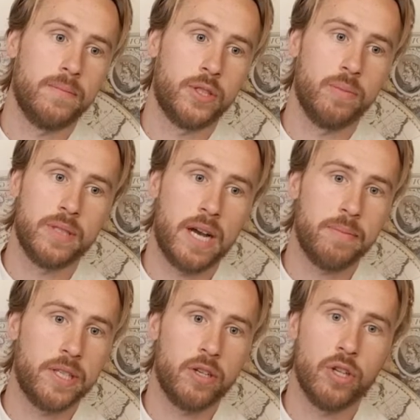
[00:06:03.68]
Sometimes
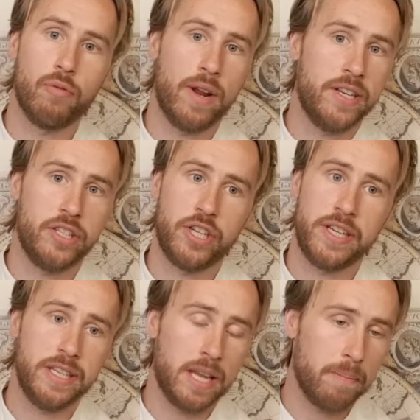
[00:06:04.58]
they're called a reddish
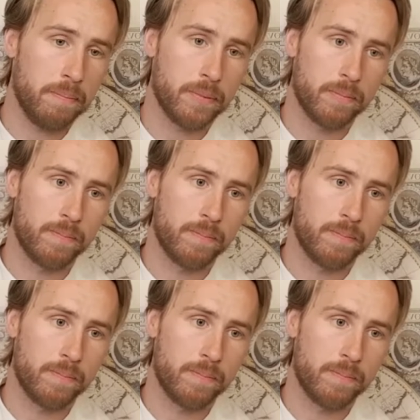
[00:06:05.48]
heat lamp.